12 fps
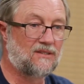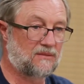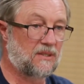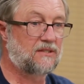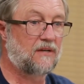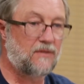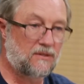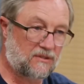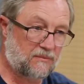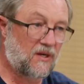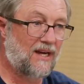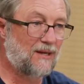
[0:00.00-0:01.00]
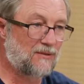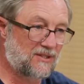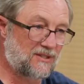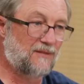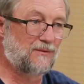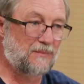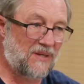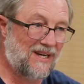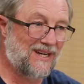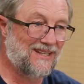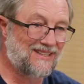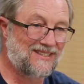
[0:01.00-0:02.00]
especially if you're spraying with silver
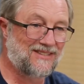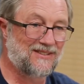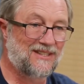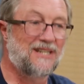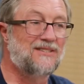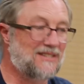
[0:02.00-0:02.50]
paint, because like I